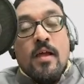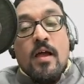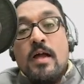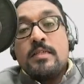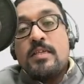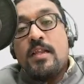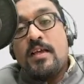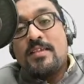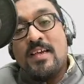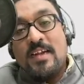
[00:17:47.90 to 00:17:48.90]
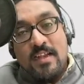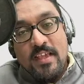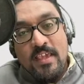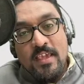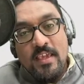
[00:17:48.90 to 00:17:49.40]
Answer is
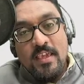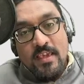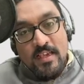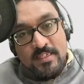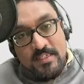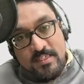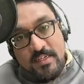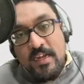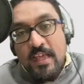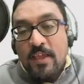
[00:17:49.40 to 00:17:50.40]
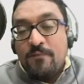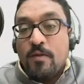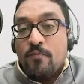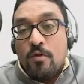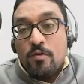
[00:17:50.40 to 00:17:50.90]
D. Yes. Do
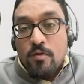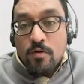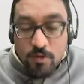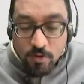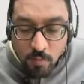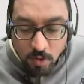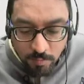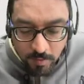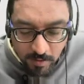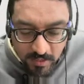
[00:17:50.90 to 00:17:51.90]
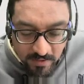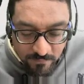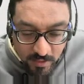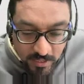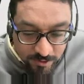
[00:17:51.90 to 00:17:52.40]
you know what you mean by
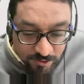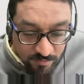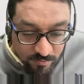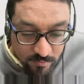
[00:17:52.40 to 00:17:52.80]
deification?